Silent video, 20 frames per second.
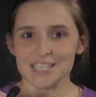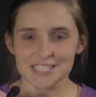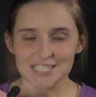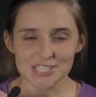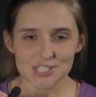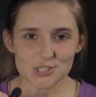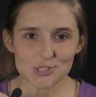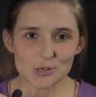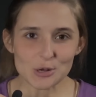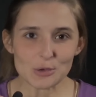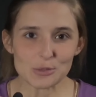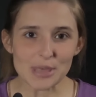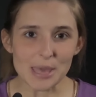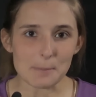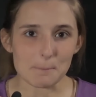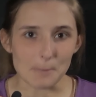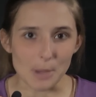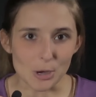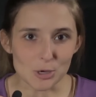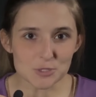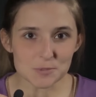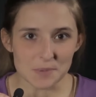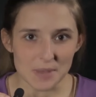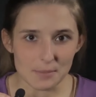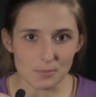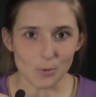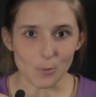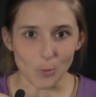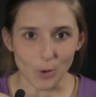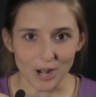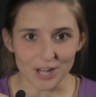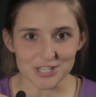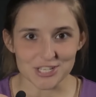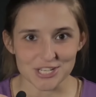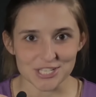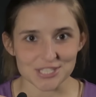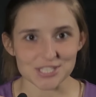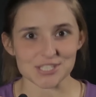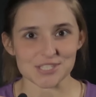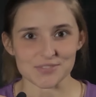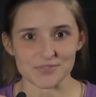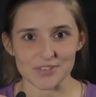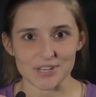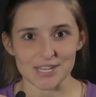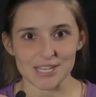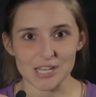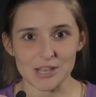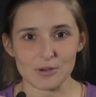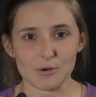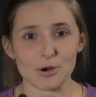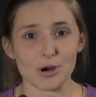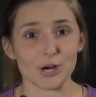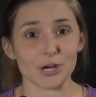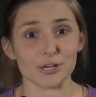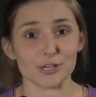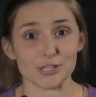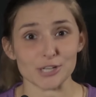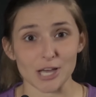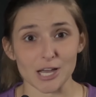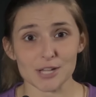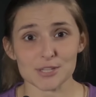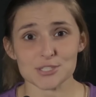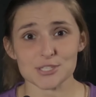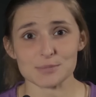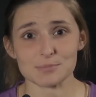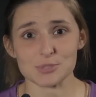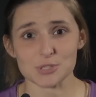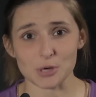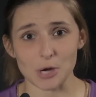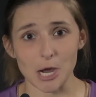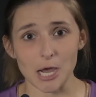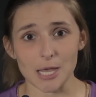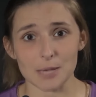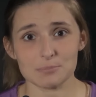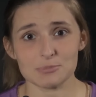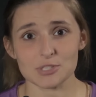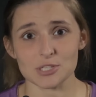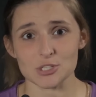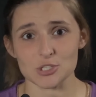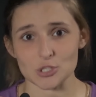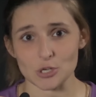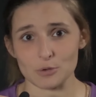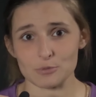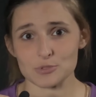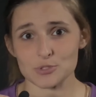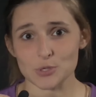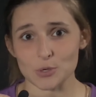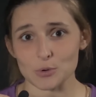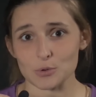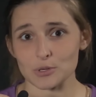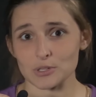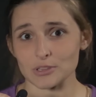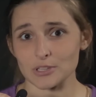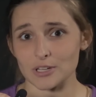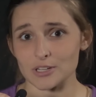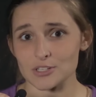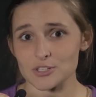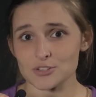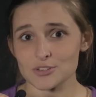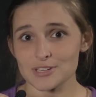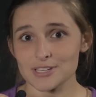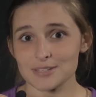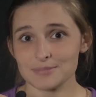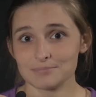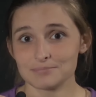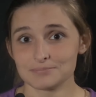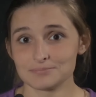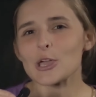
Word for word: Did you know that most people watching this video are not subscribed to Jones Gold and Luxury?